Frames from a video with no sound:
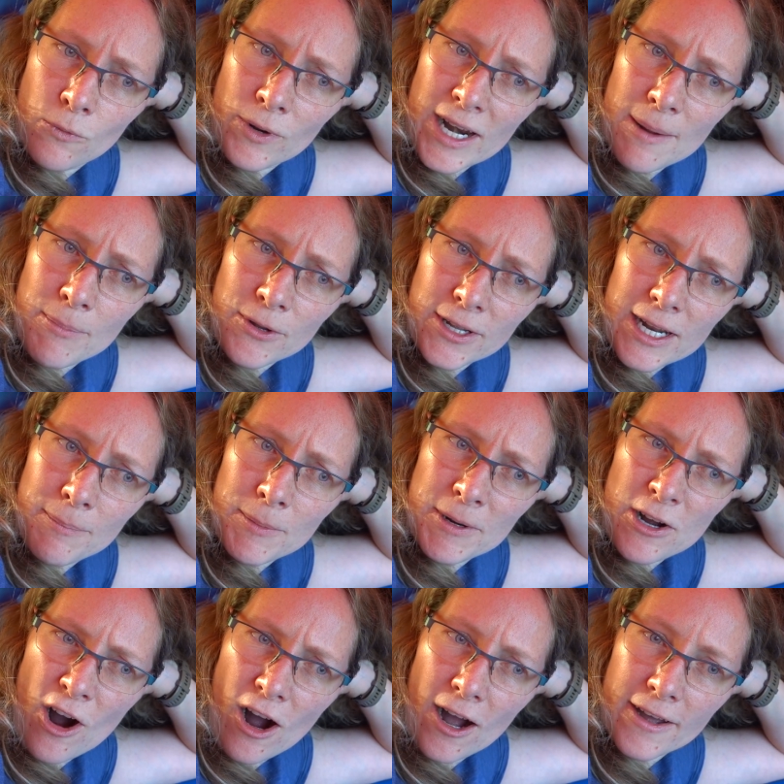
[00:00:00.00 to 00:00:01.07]
When I blew it up a bit
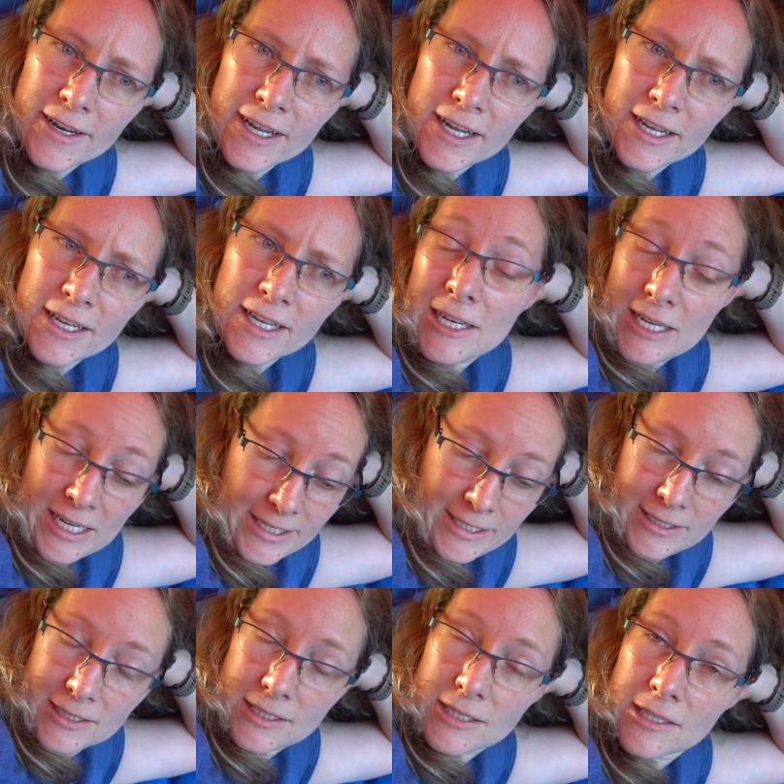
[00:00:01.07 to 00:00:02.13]
harder, it
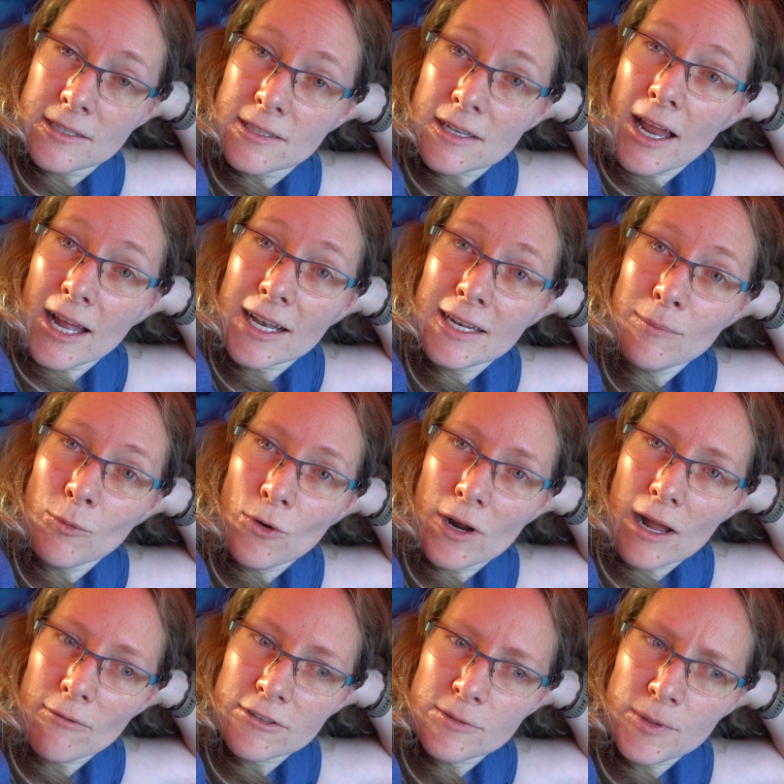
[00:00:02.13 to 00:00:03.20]
is slightly more
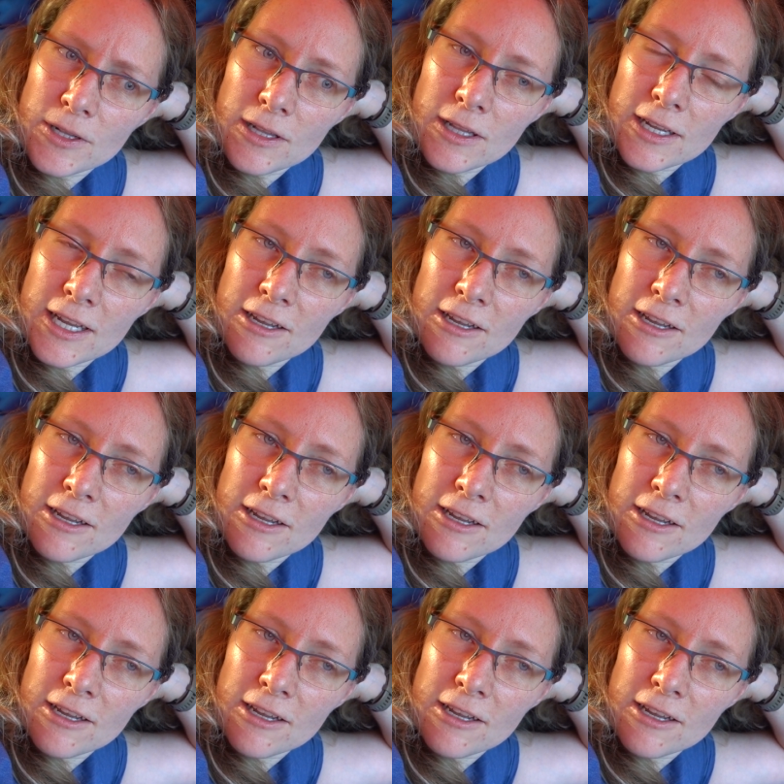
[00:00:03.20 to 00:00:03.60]
comfortable.